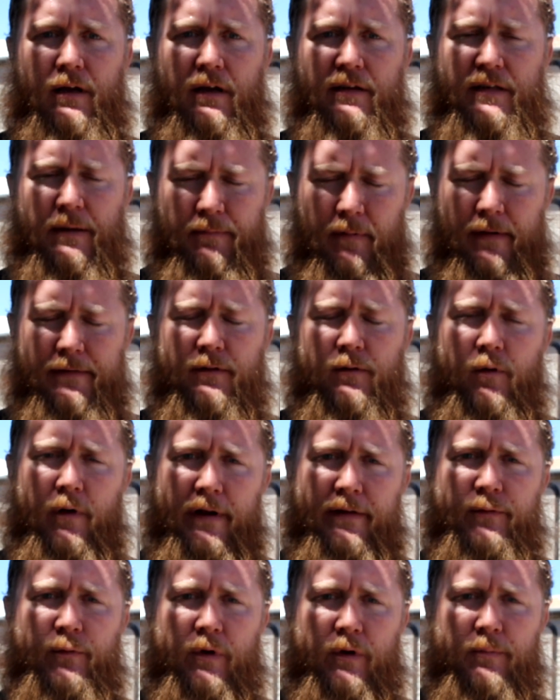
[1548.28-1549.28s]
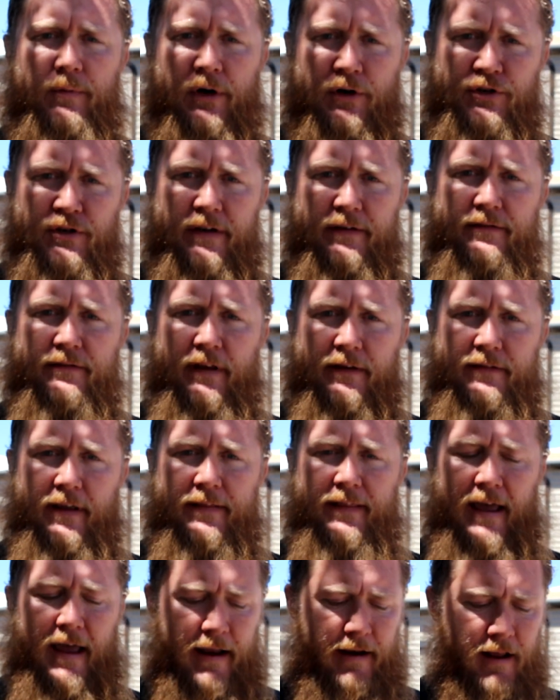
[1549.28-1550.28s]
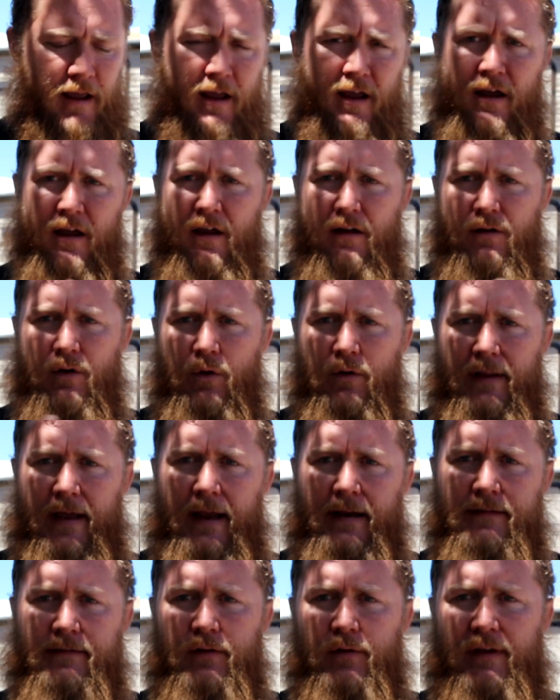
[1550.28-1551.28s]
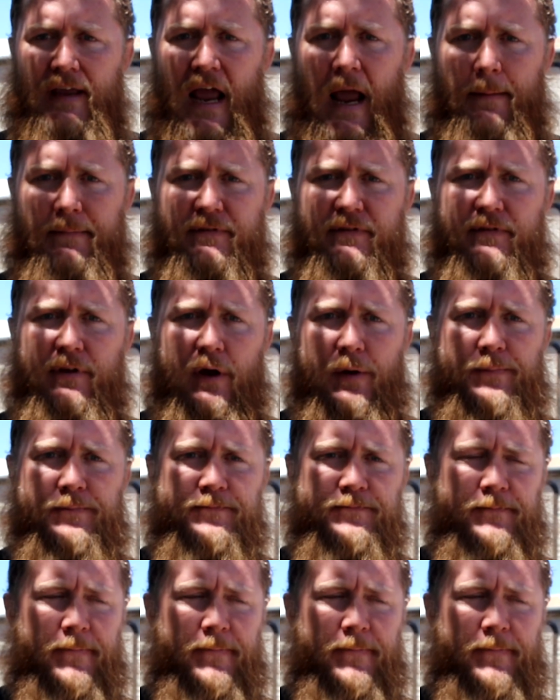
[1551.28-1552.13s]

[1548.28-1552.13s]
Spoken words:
supplemental ones we'll purchase, things like that. New lids, new caps, so